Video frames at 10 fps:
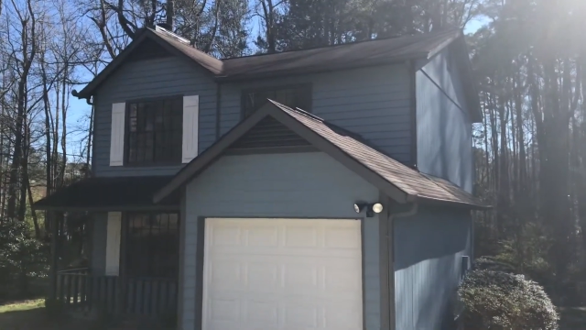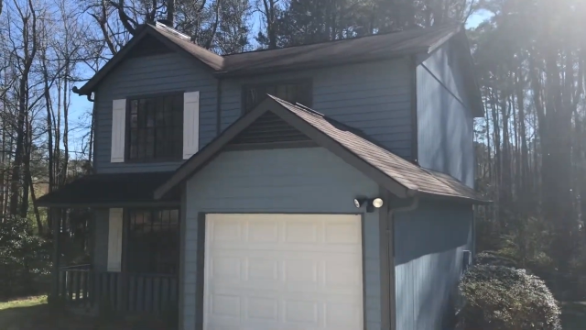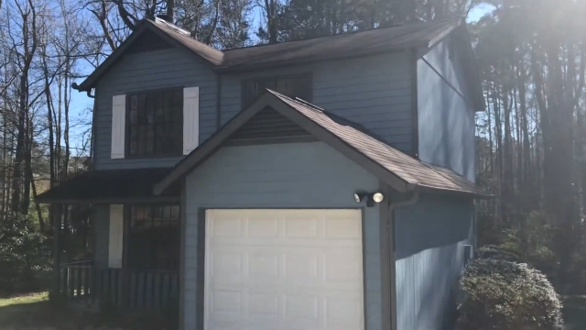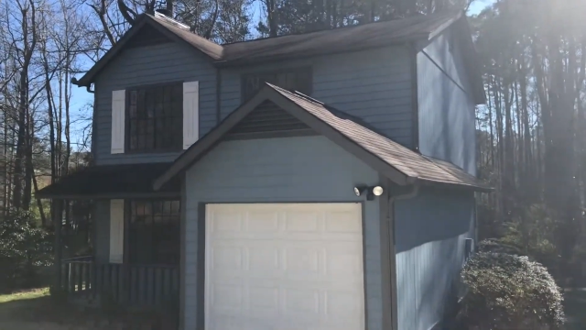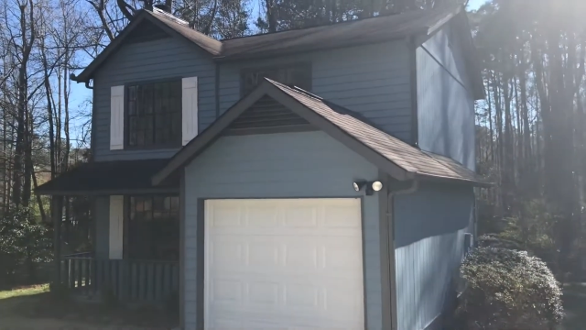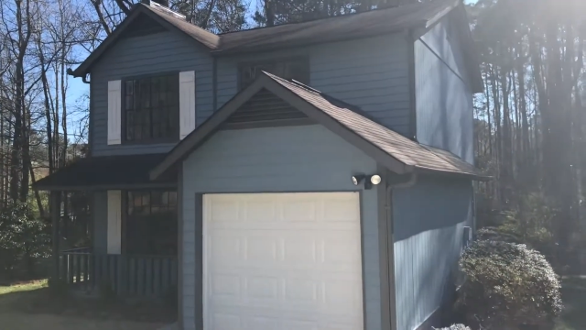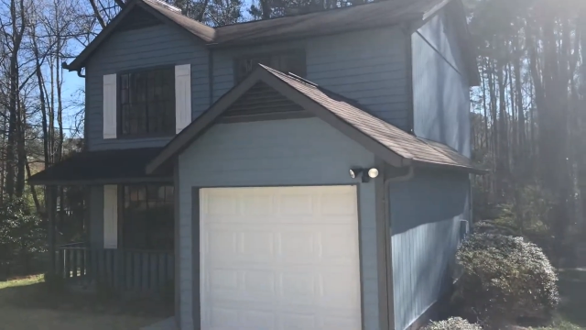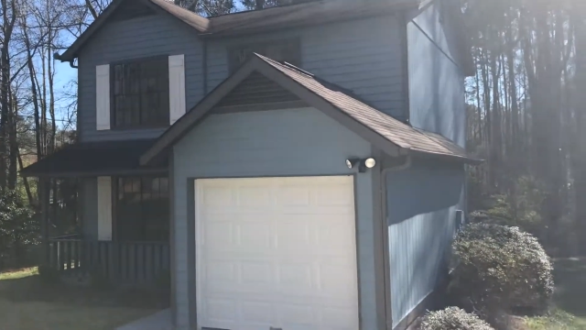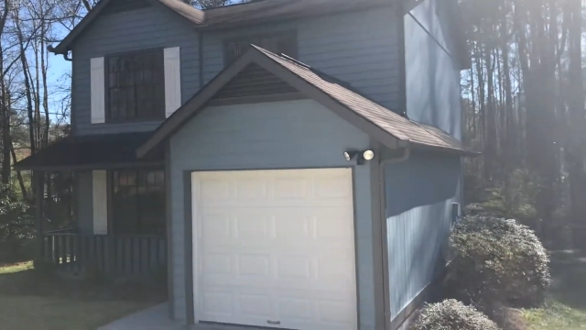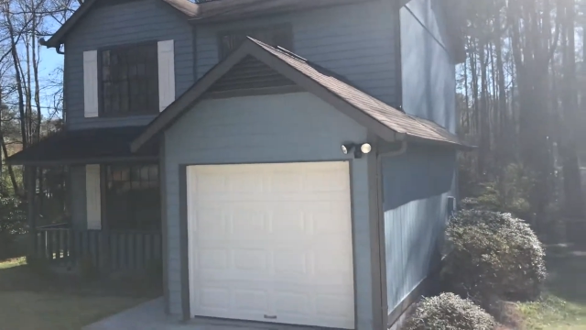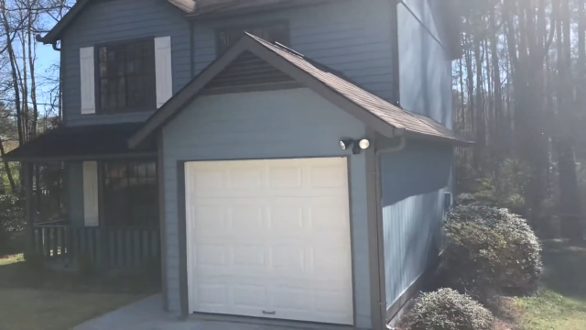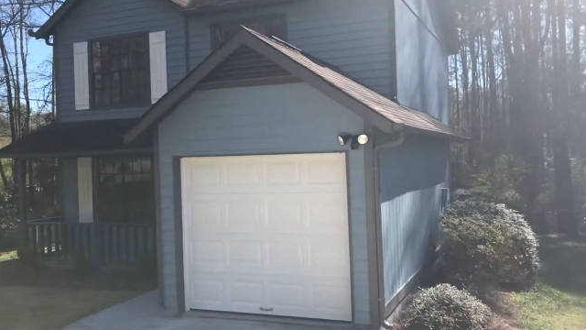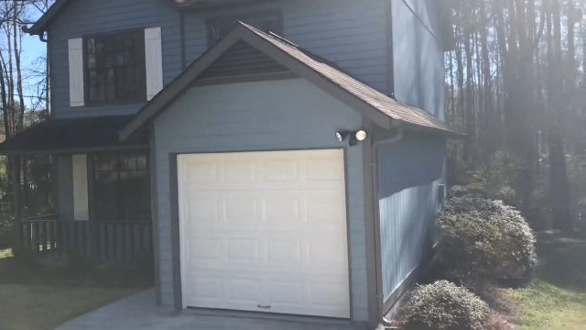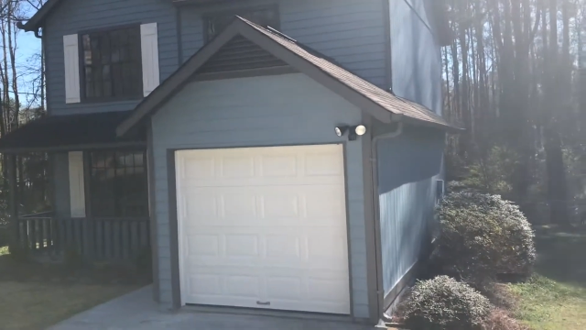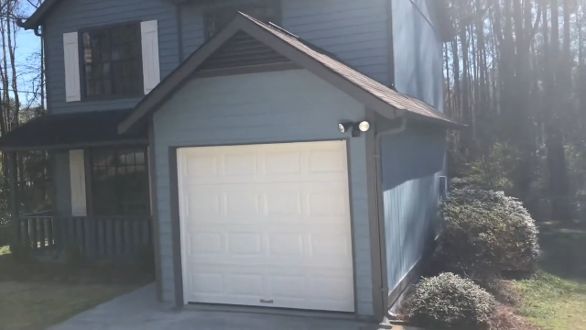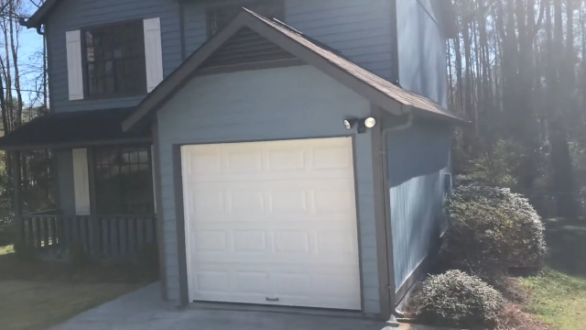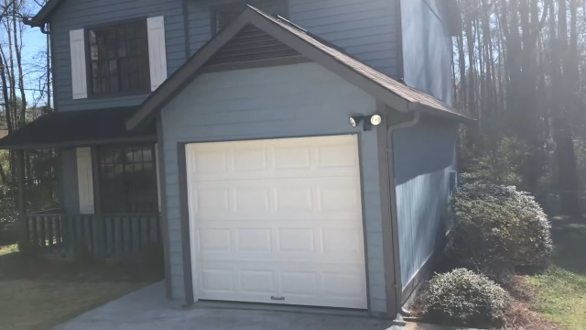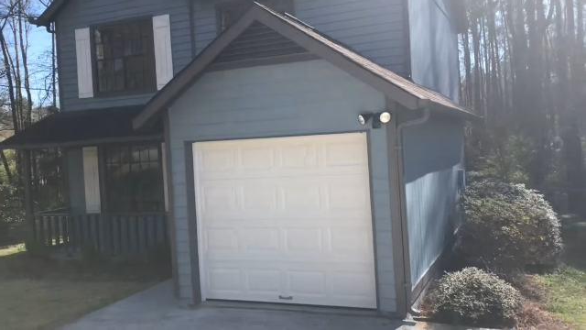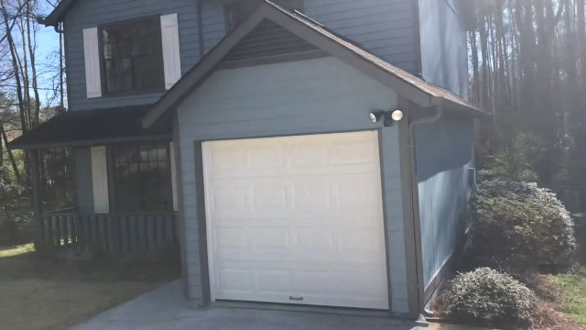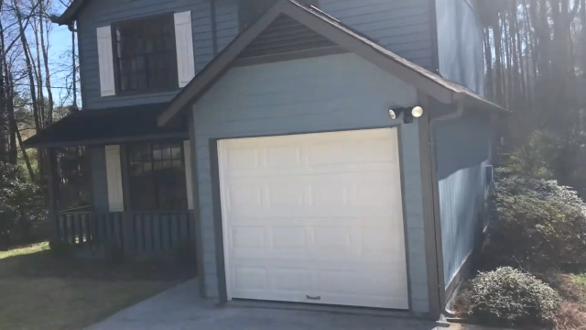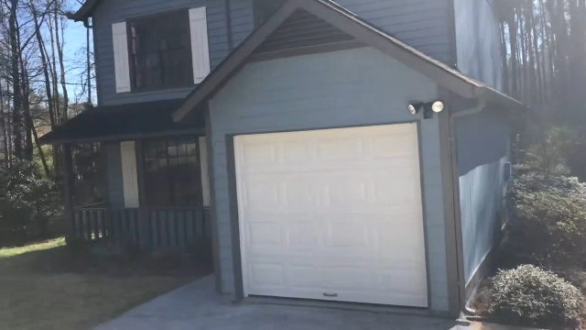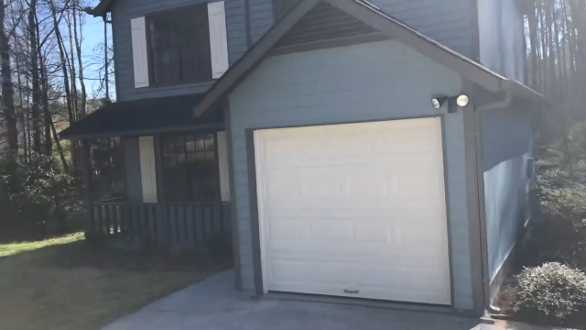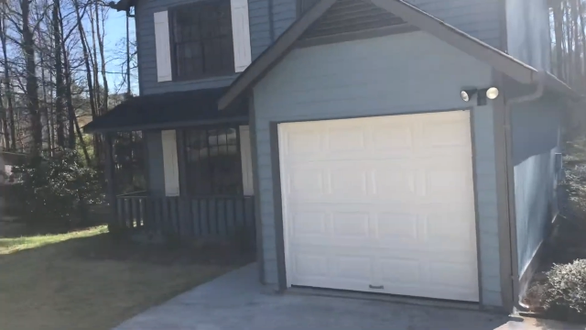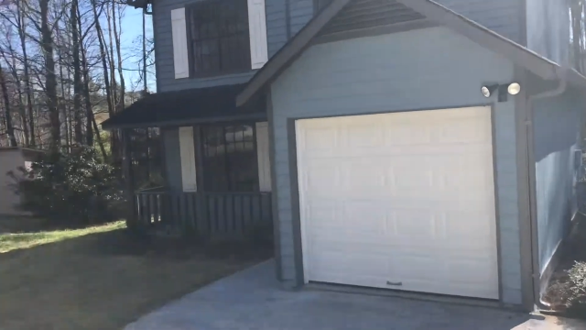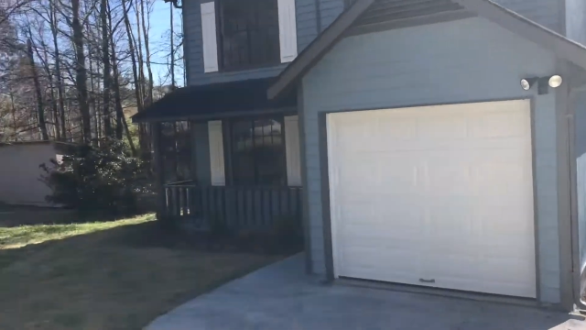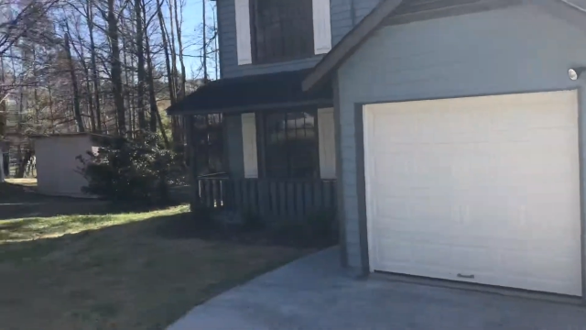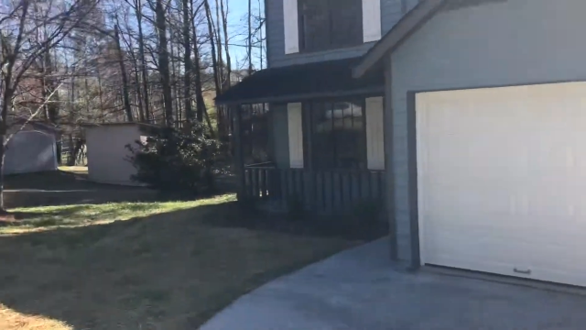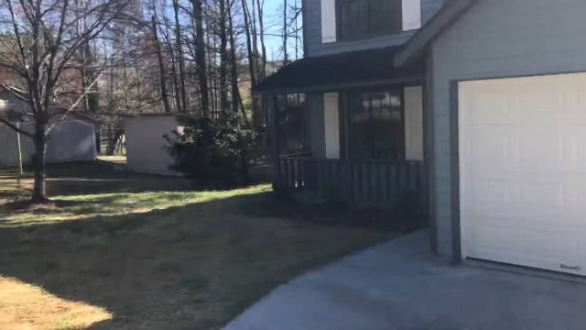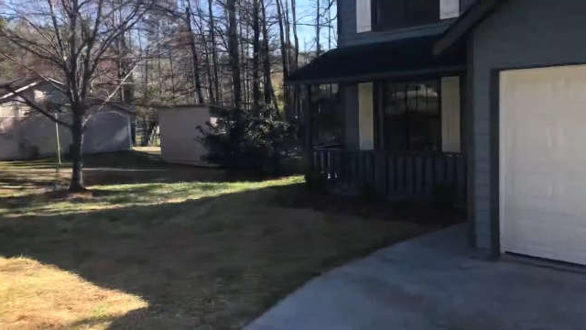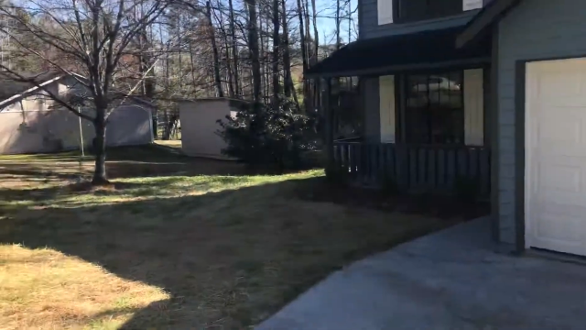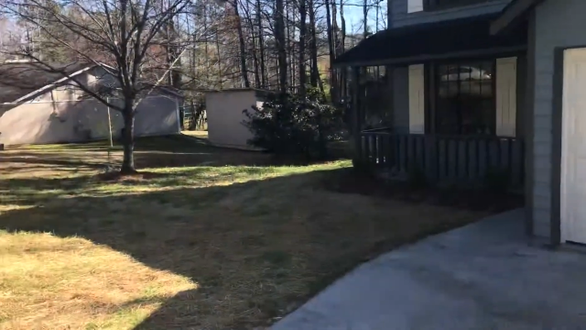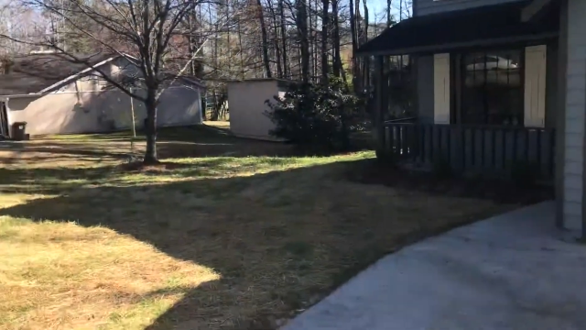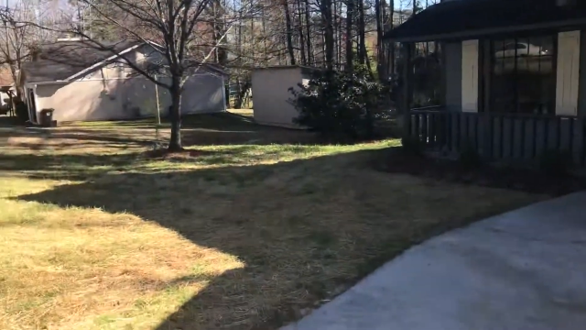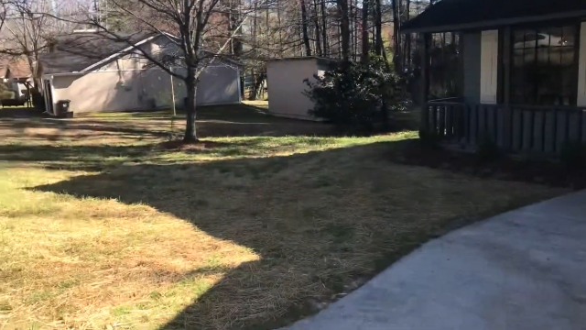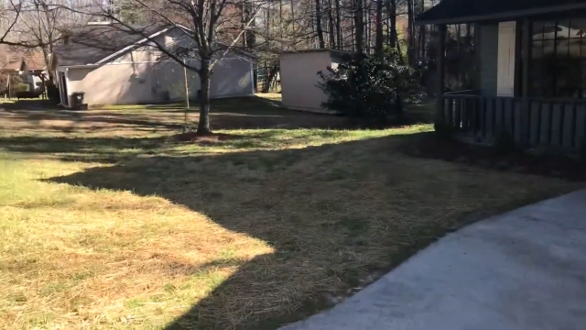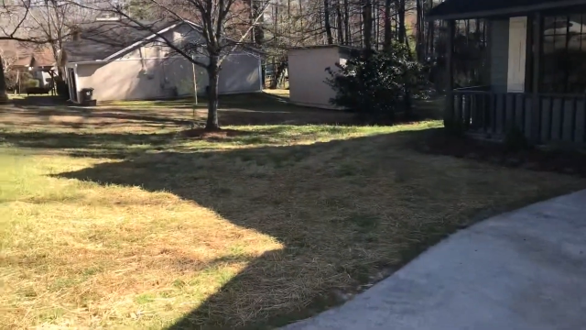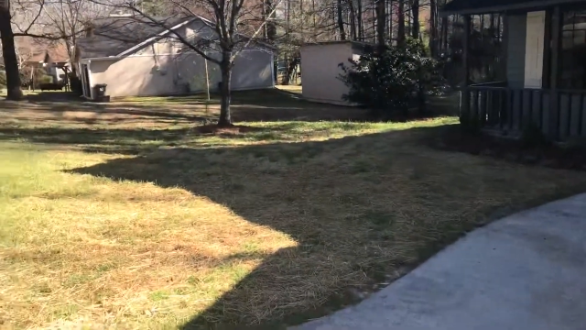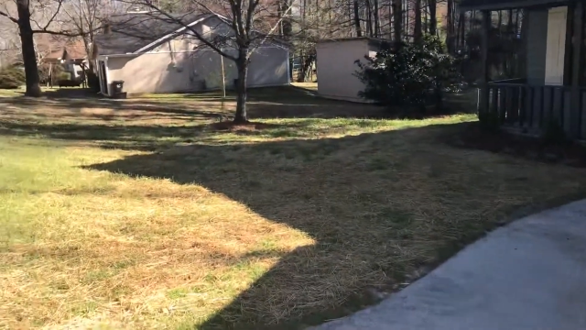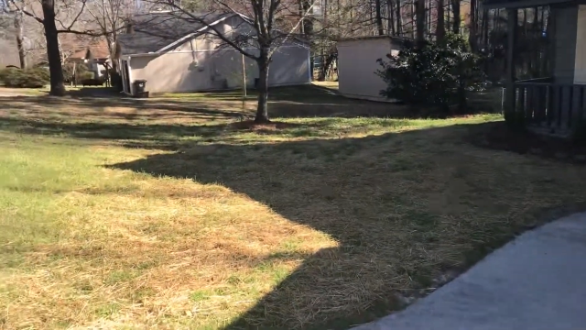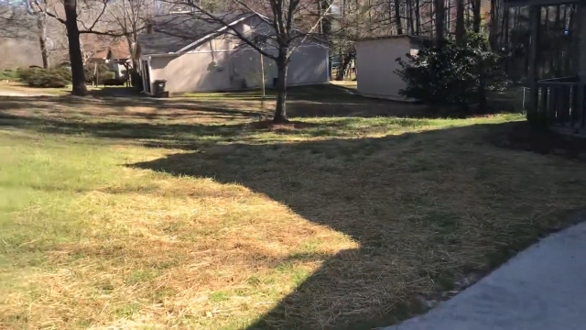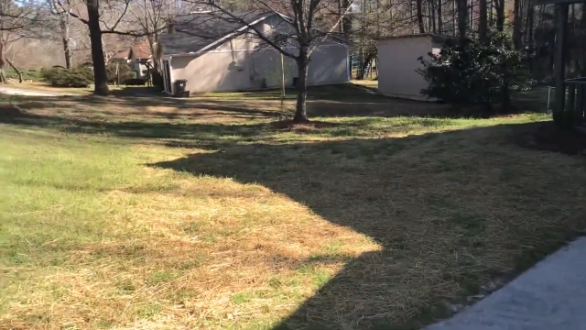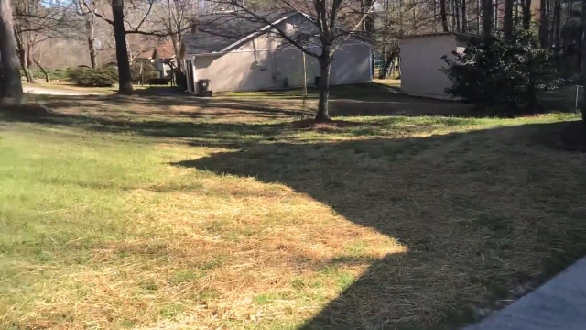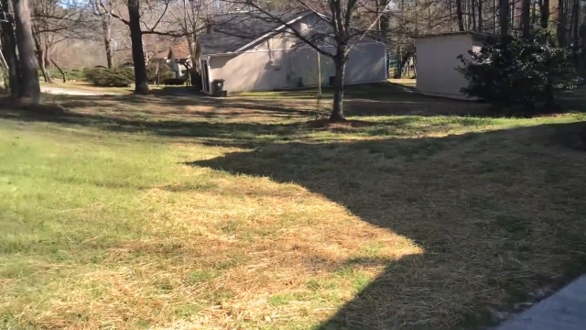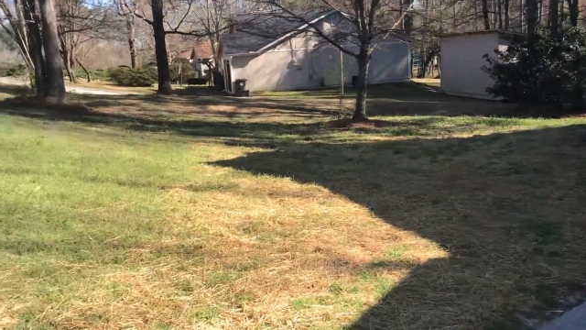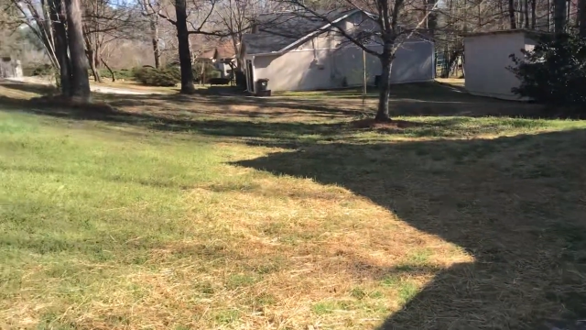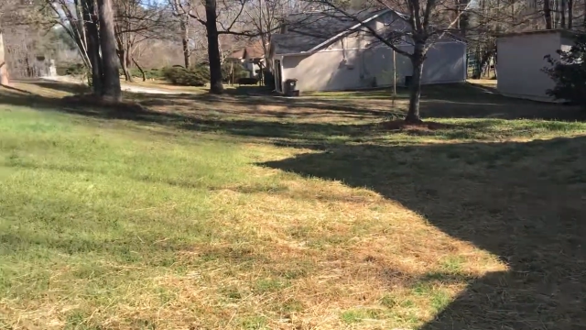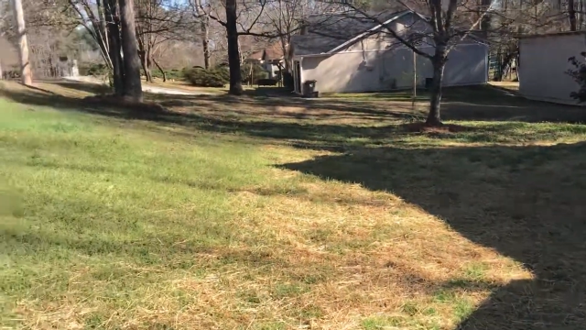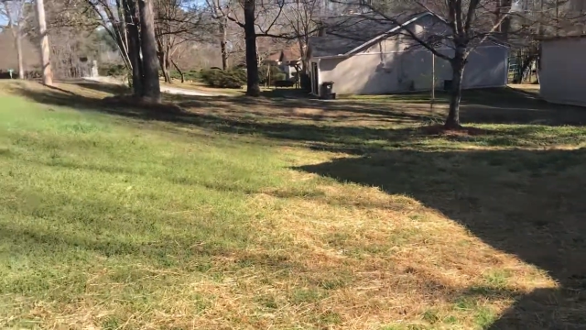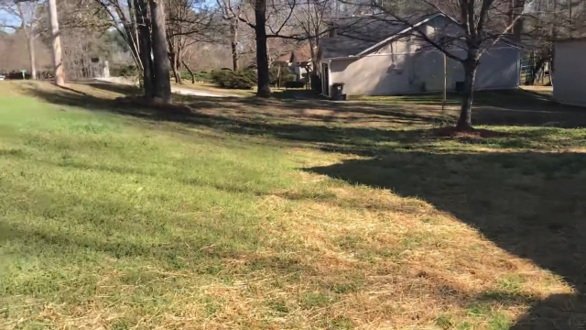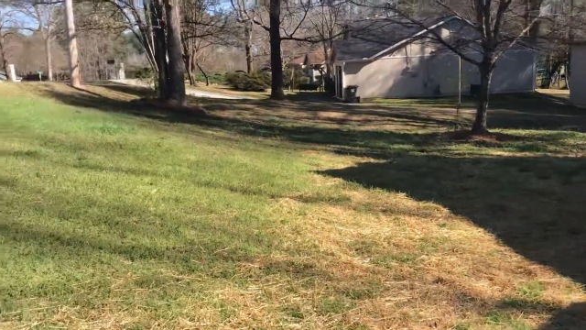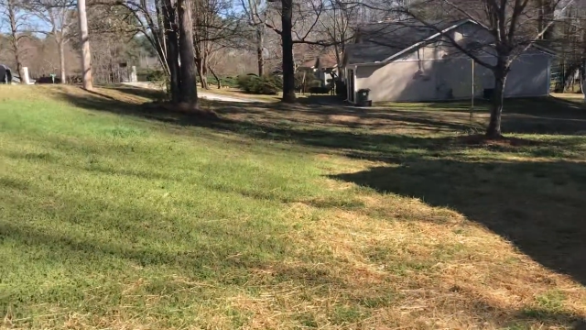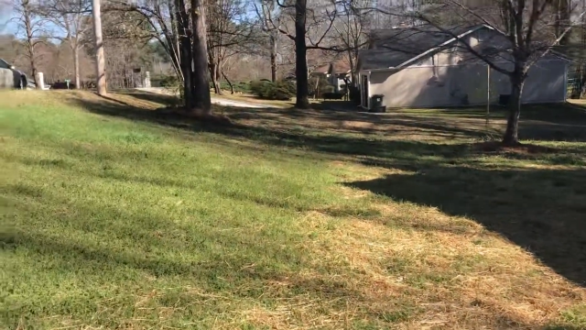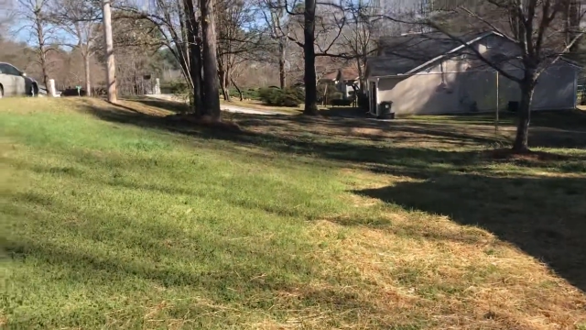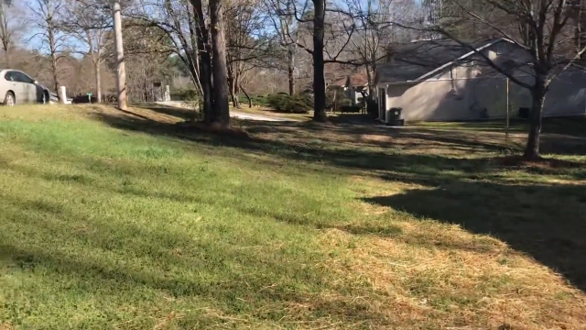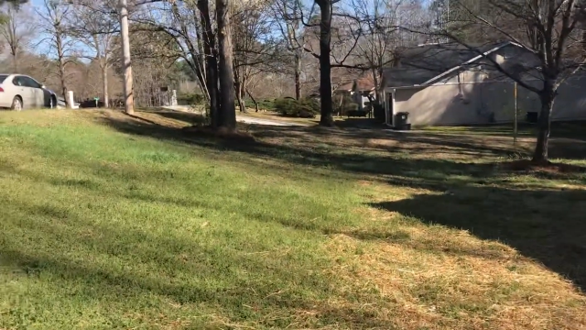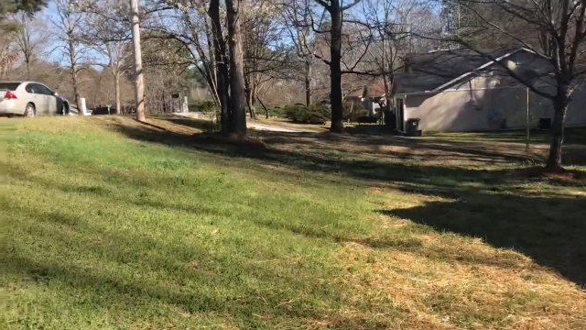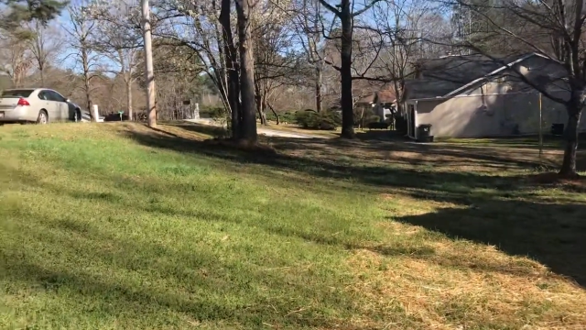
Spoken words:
No face is visible, so there are no lips to read.